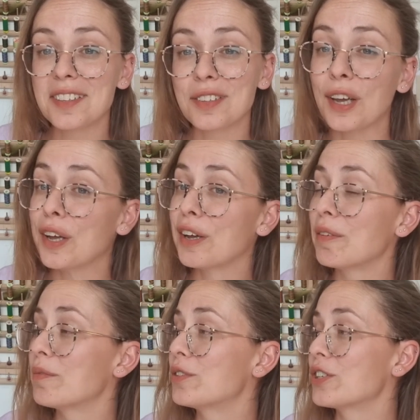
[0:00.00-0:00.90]
They're
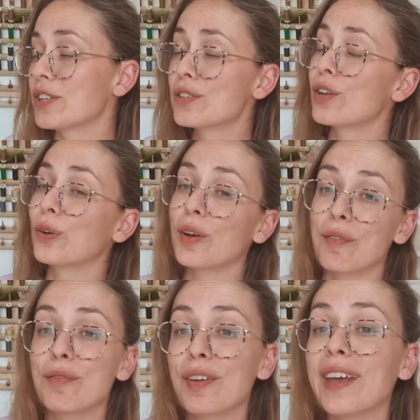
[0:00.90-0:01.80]
just so
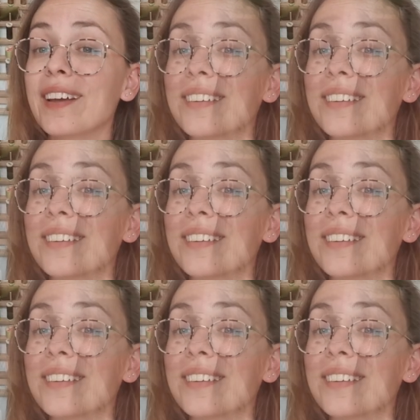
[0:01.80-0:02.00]
comfy.